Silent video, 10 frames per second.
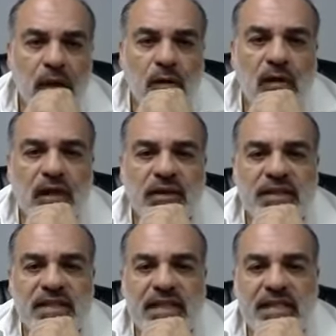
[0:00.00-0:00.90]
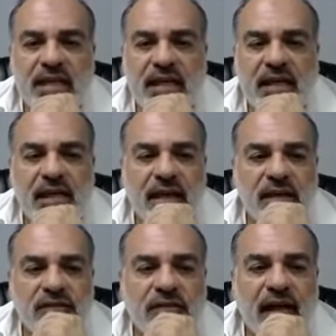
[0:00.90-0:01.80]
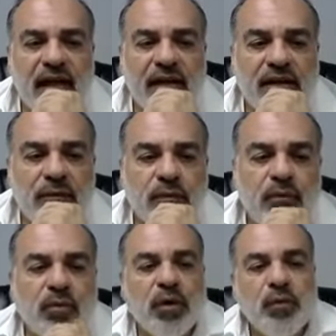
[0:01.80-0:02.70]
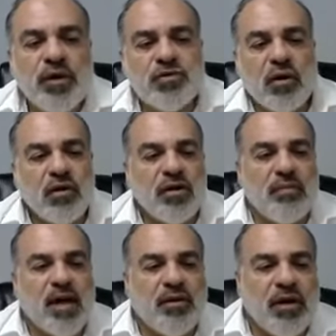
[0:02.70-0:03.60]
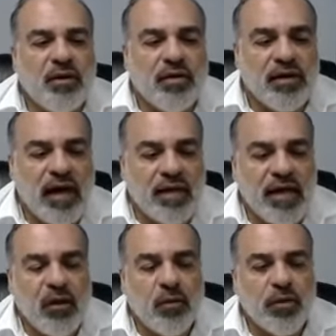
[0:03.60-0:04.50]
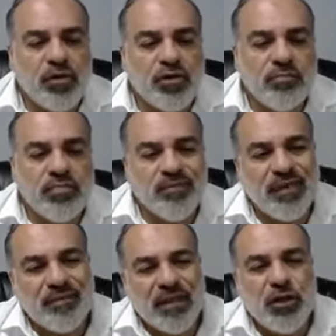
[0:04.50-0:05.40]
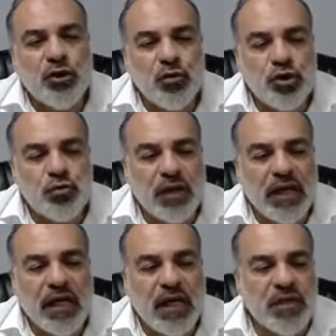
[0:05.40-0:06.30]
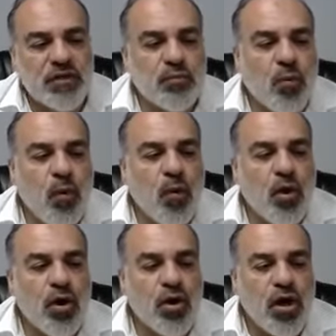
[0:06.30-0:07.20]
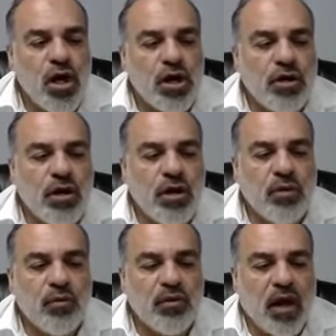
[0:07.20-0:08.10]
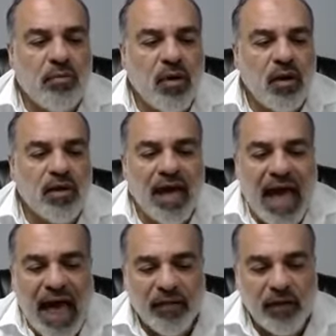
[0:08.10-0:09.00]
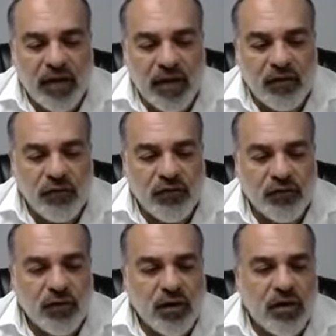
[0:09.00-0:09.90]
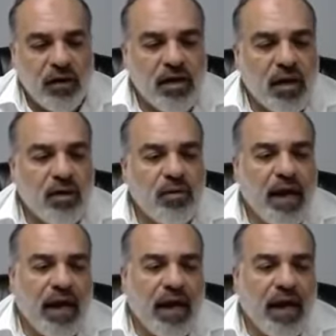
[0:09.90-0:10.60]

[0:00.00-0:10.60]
Well, the CTE is that what we're talking about here, and now we're usually it's more known among athletes, and